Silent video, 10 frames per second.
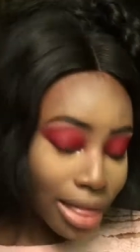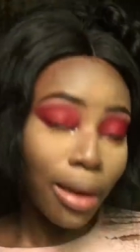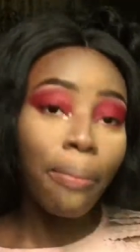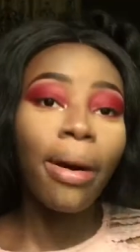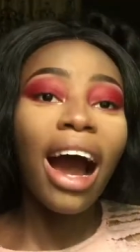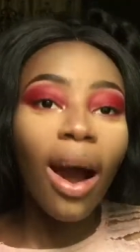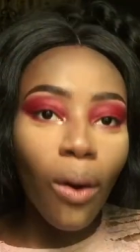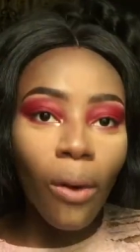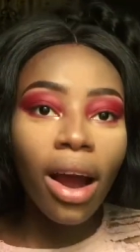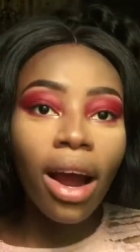the
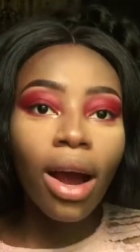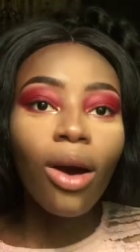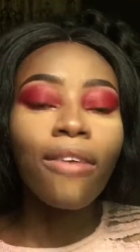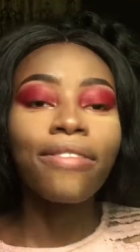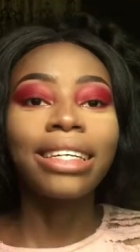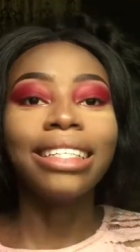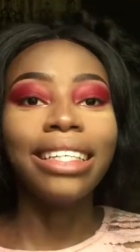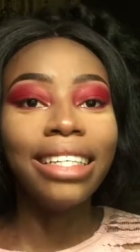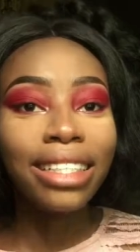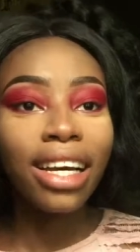power of an
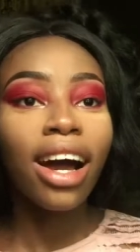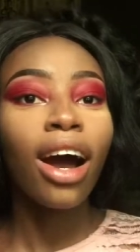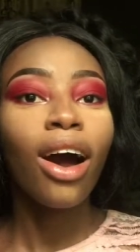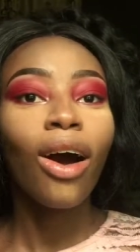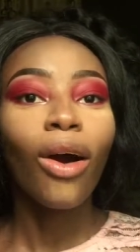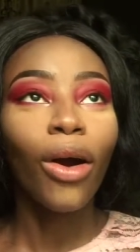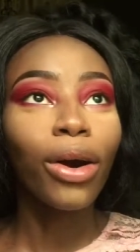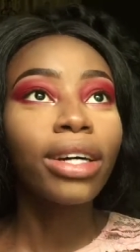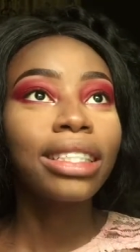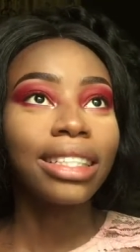inner
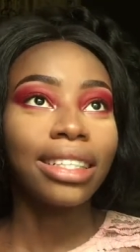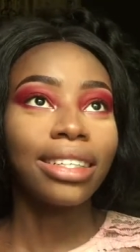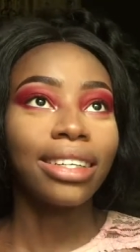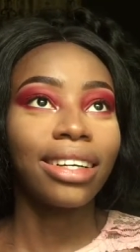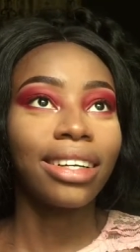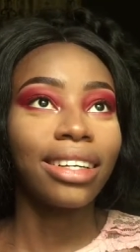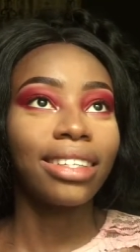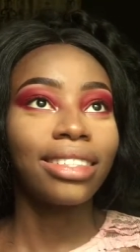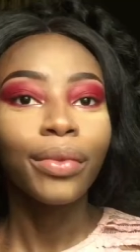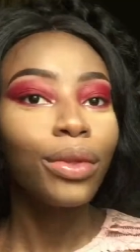corner,
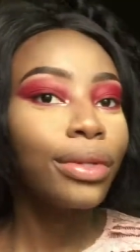guys.